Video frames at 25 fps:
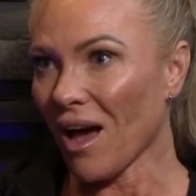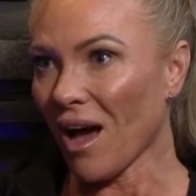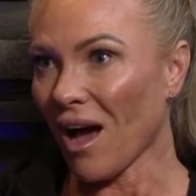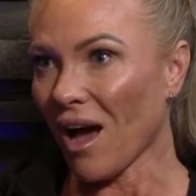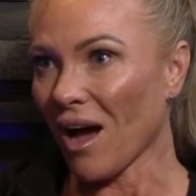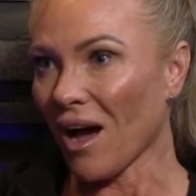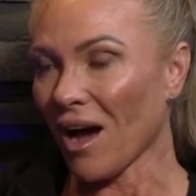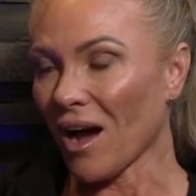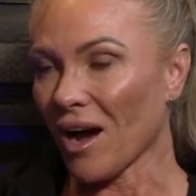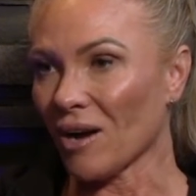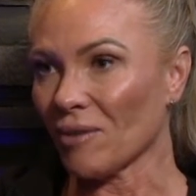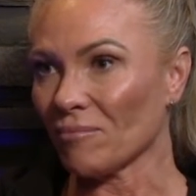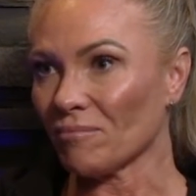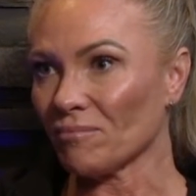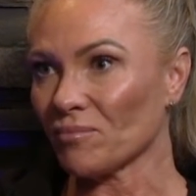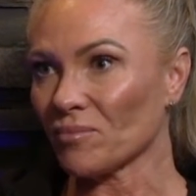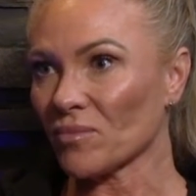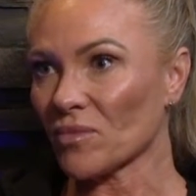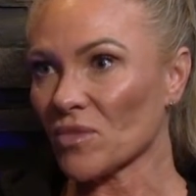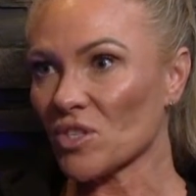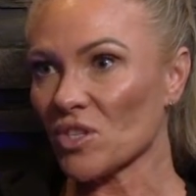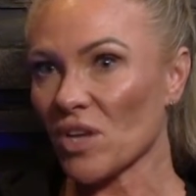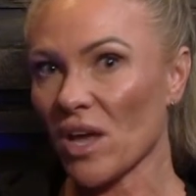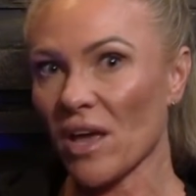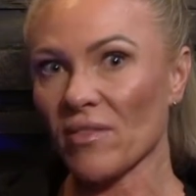And
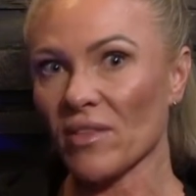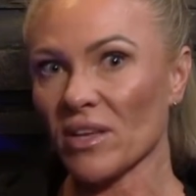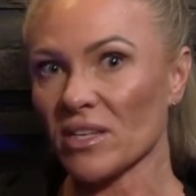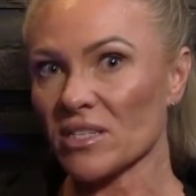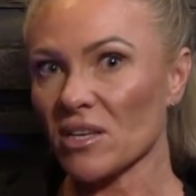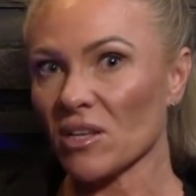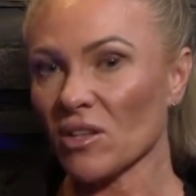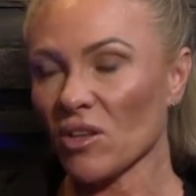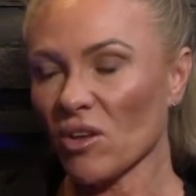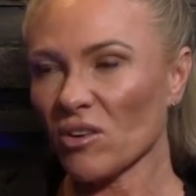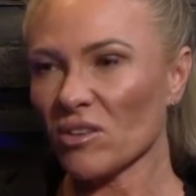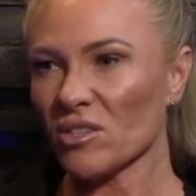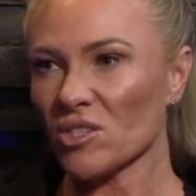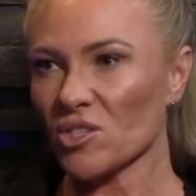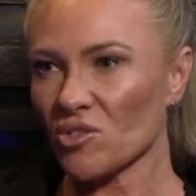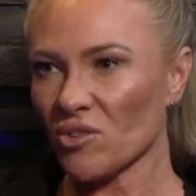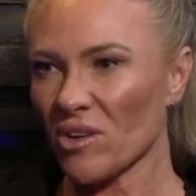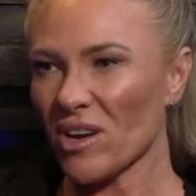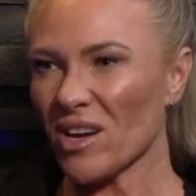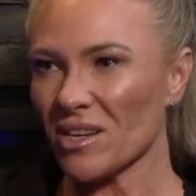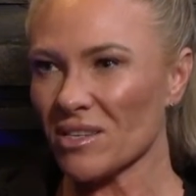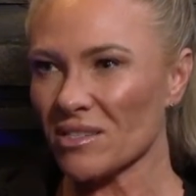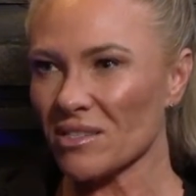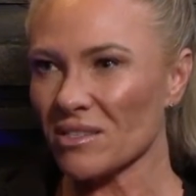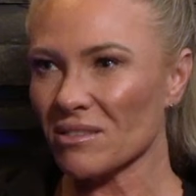that's a lot of
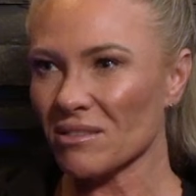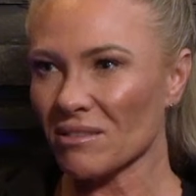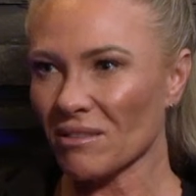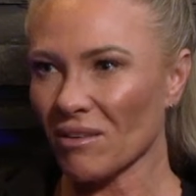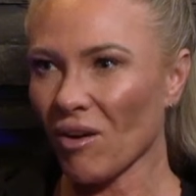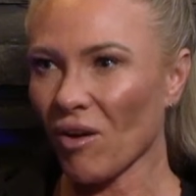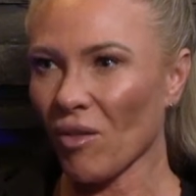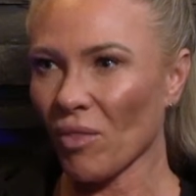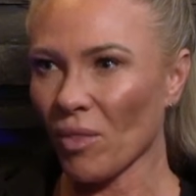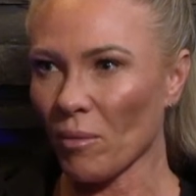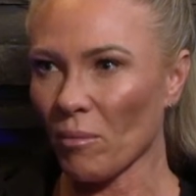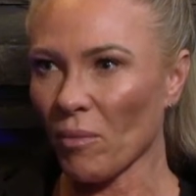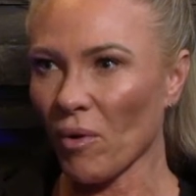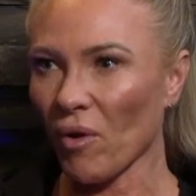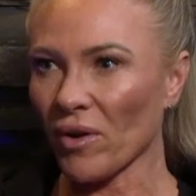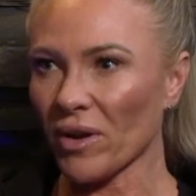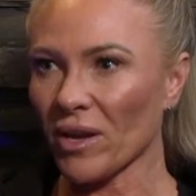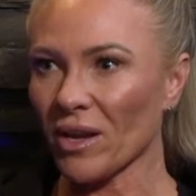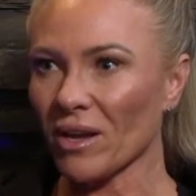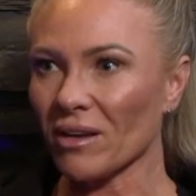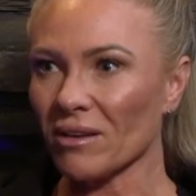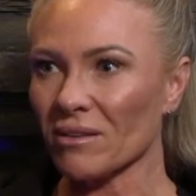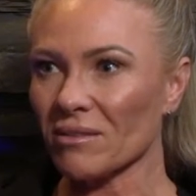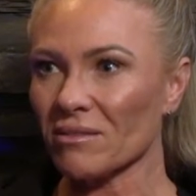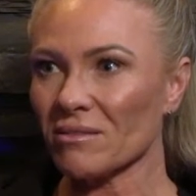stress on the
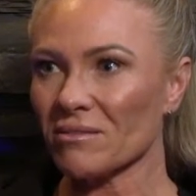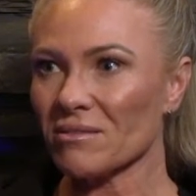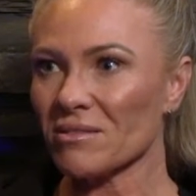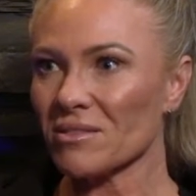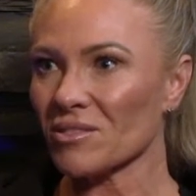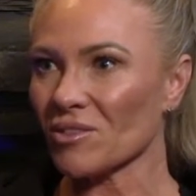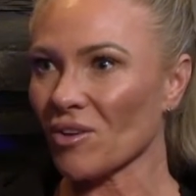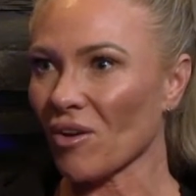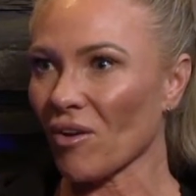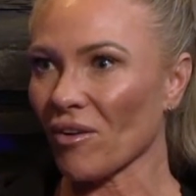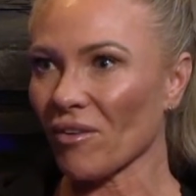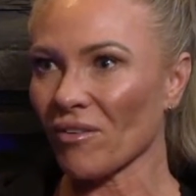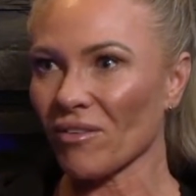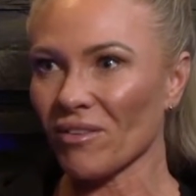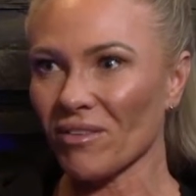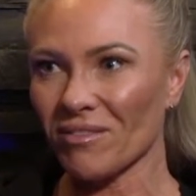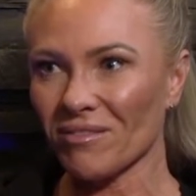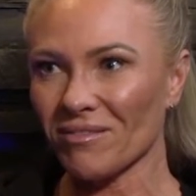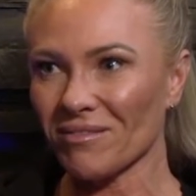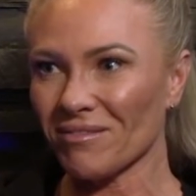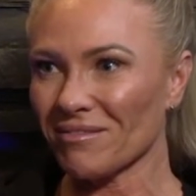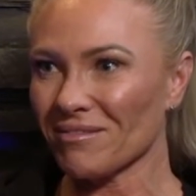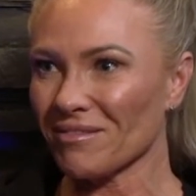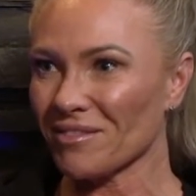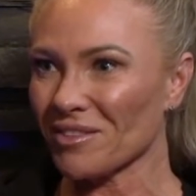body. So
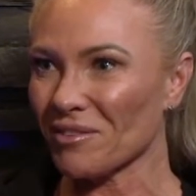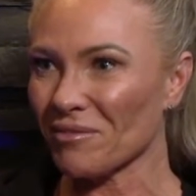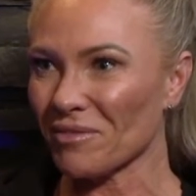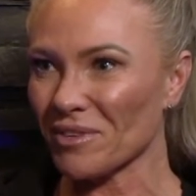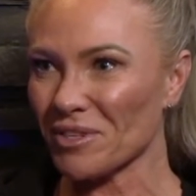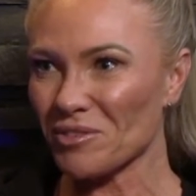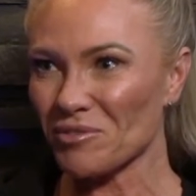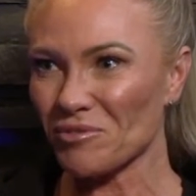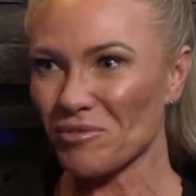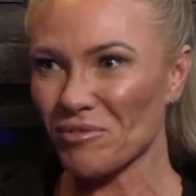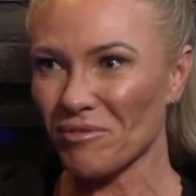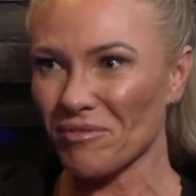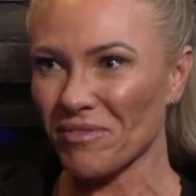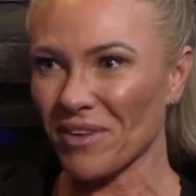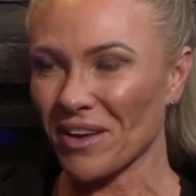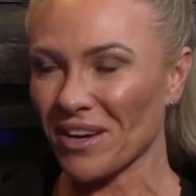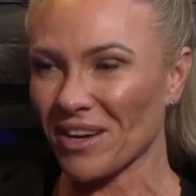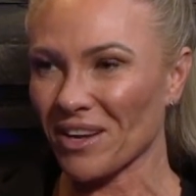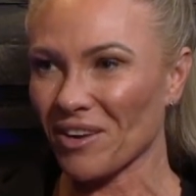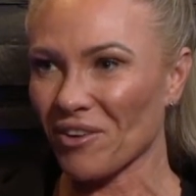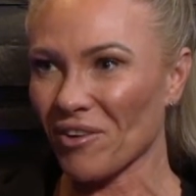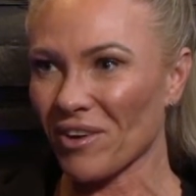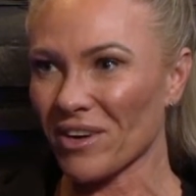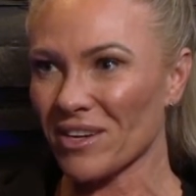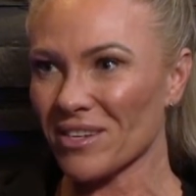the visceral fat
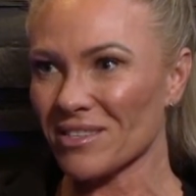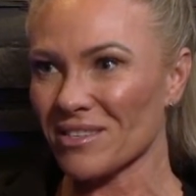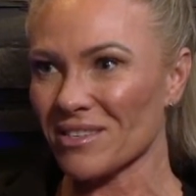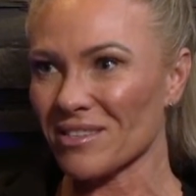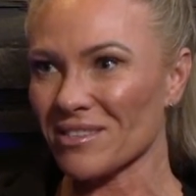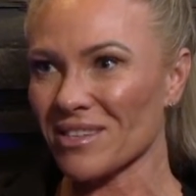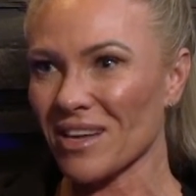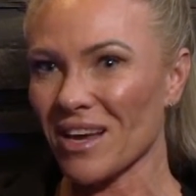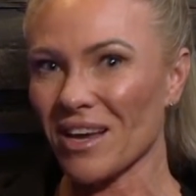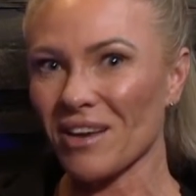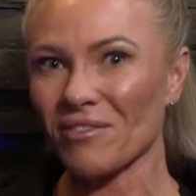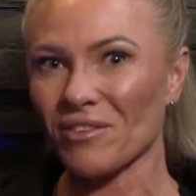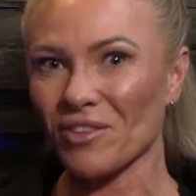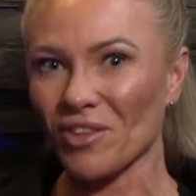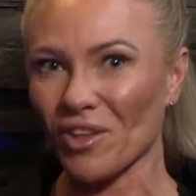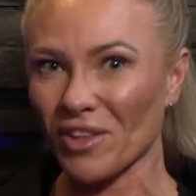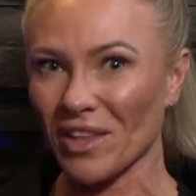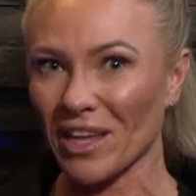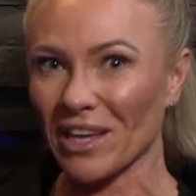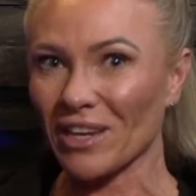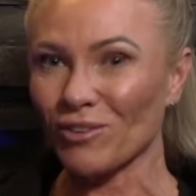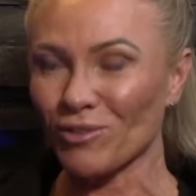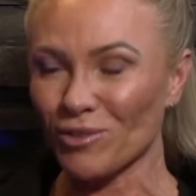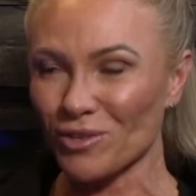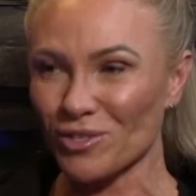increases, even though
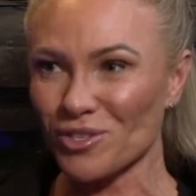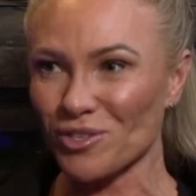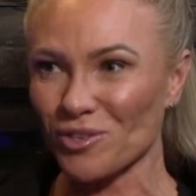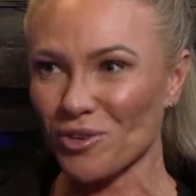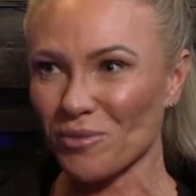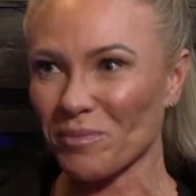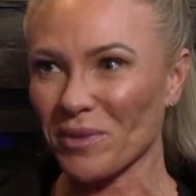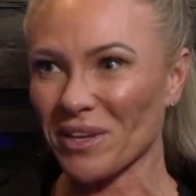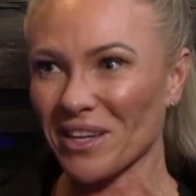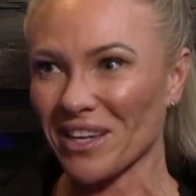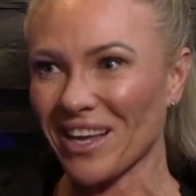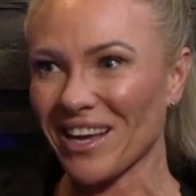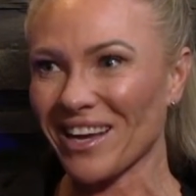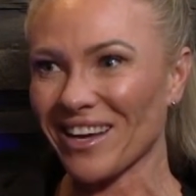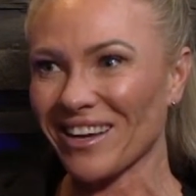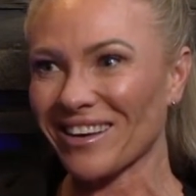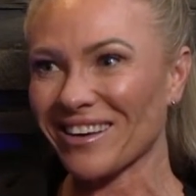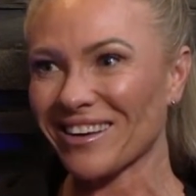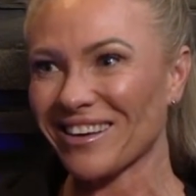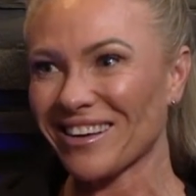they look super lean.